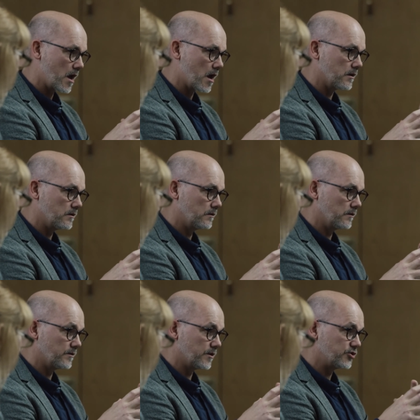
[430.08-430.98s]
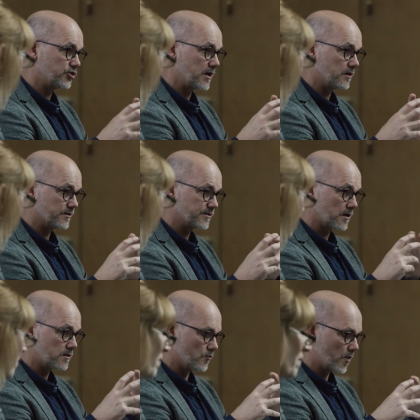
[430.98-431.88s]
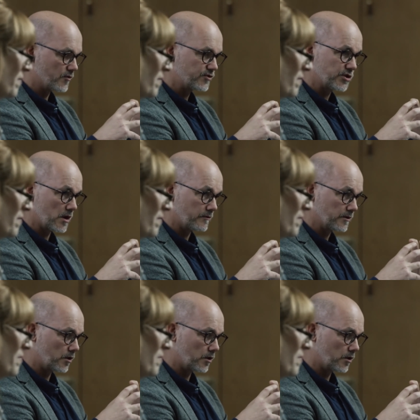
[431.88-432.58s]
at the genes that you both share in